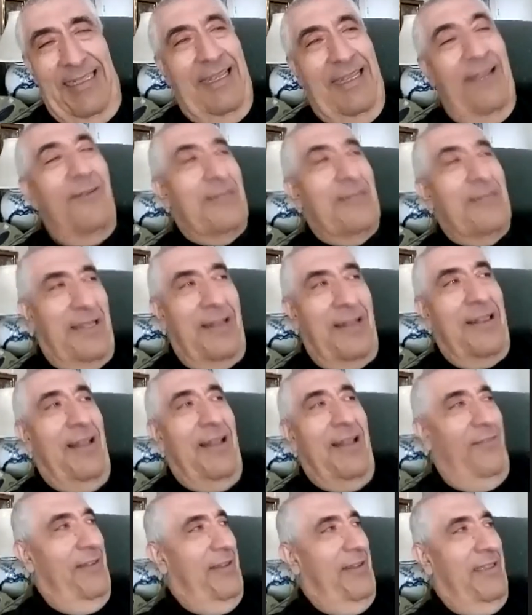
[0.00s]
He was start
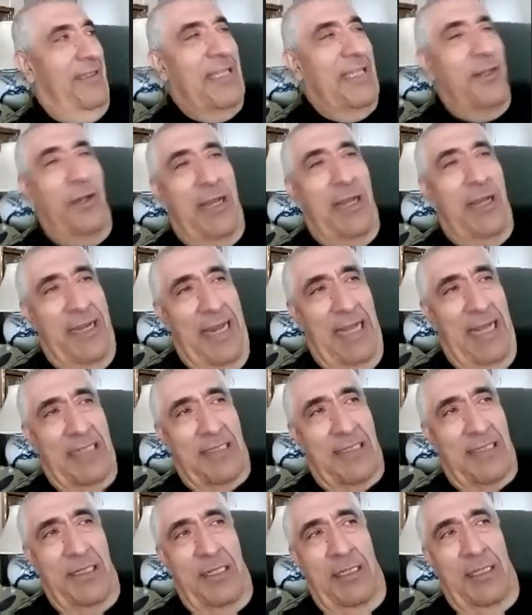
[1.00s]
laughing. He said, you're like a
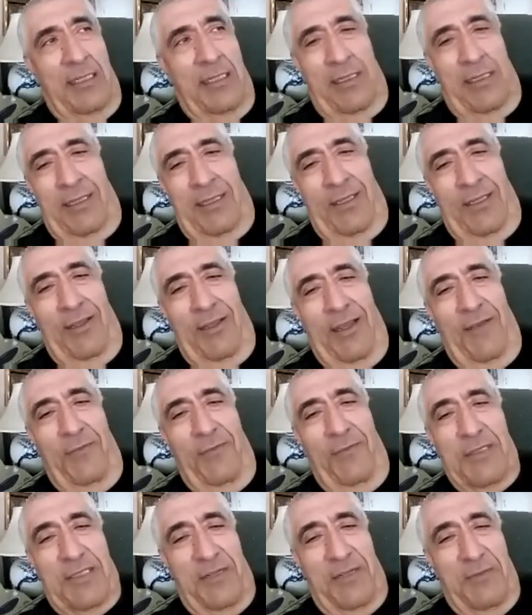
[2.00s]
Nazi. You have no
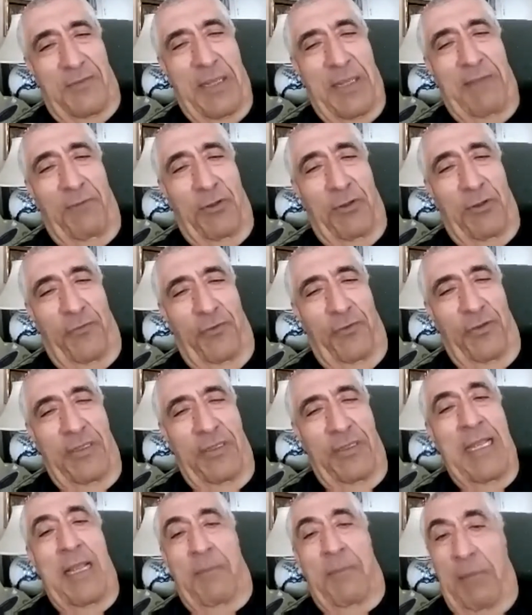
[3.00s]
service, you have good food.
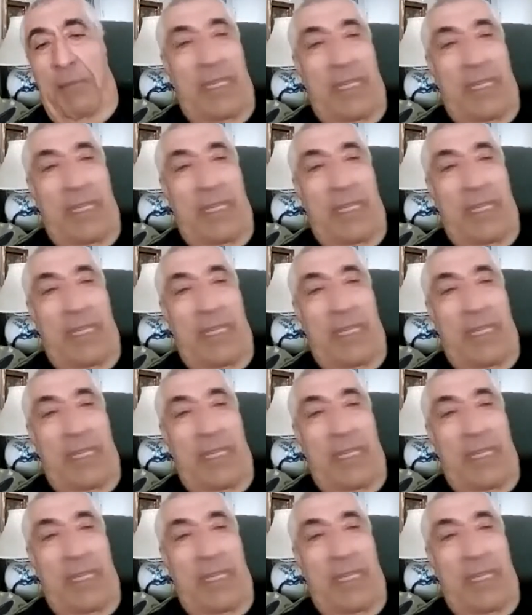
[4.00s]
you